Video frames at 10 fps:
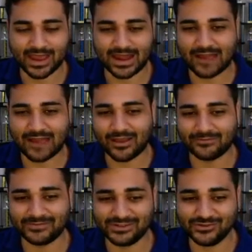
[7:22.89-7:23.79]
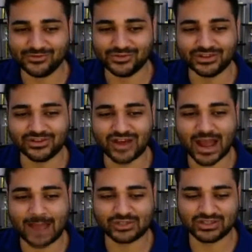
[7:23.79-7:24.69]
And now I have two really good
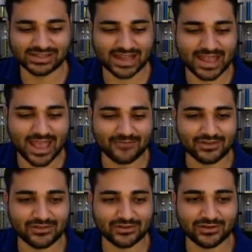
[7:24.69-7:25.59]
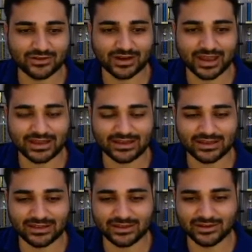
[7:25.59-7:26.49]
options. I have either knight
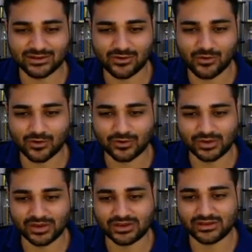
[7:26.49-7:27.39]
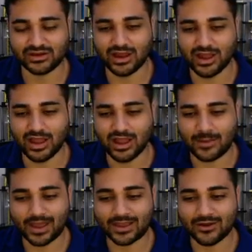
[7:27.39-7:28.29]
here or queen here.
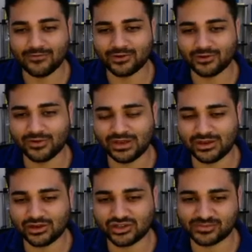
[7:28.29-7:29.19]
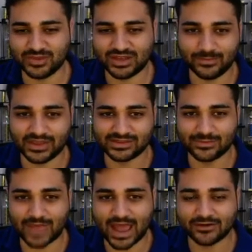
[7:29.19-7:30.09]
I go for queen here just because it's a
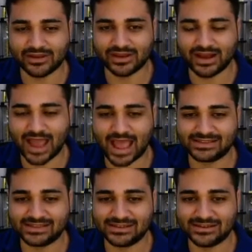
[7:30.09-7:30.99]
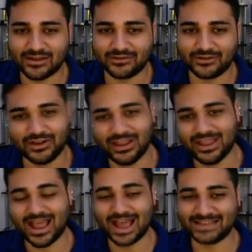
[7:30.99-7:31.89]
battery. It adds another
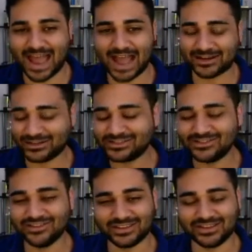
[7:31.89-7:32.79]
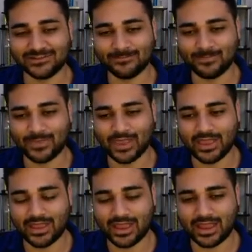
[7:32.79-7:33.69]
attacker to the king,
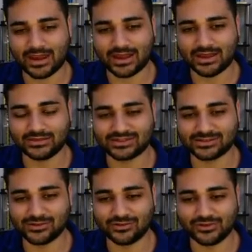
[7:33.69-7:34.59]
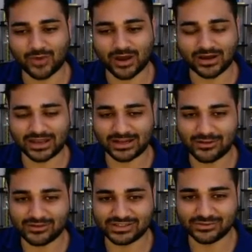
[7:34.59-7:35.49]
and I slowly want to get
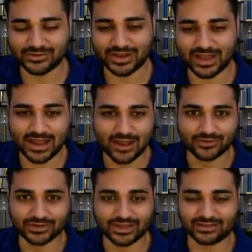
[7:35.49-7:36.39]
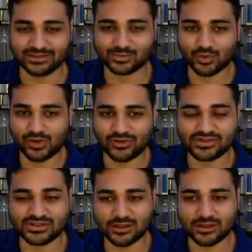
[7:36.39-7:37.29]
close to it. Really, at this point,
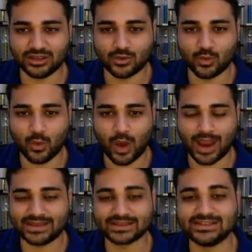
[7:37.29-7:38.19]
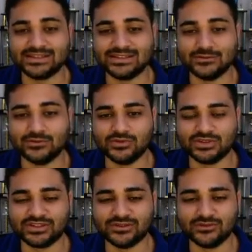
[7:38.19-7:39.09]
there's nothing white can do
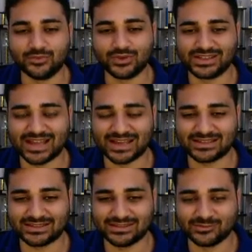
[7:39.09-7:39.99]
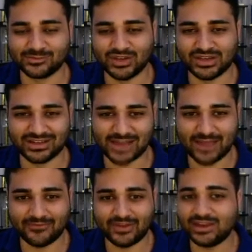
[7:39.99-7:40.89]
to protect this pin. He doesn't
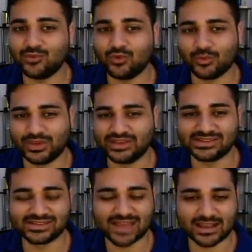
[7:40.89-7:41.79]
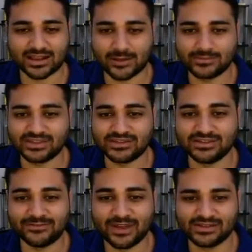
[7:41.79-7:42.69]
have any more pieces that can come to the
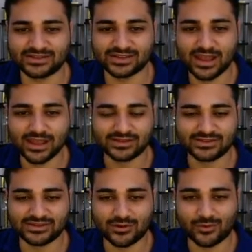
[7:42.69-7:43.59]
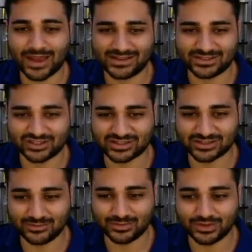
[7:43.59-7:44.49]
defense, so white is
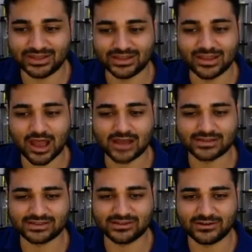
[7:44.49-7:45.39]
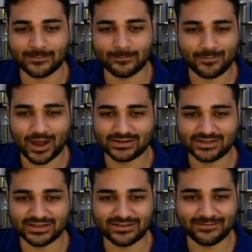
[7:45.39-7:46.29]
just completely lost here. Pawn
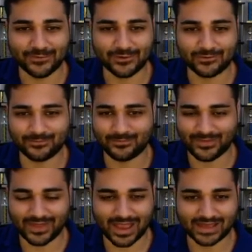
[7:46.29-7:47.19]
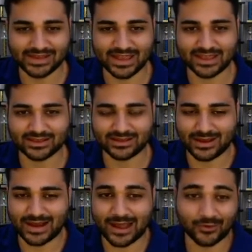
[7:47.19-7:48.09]
to e4, I take,
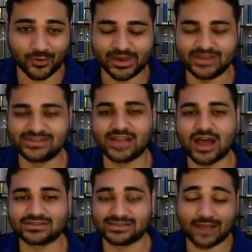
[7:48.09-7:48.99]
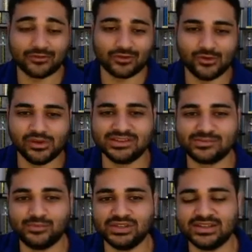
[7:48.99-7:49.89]
and now the queen is lost. Now the queen is
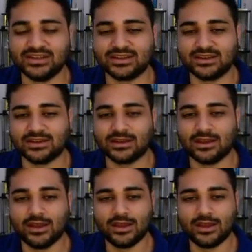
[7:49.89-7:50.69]
pinned to the king.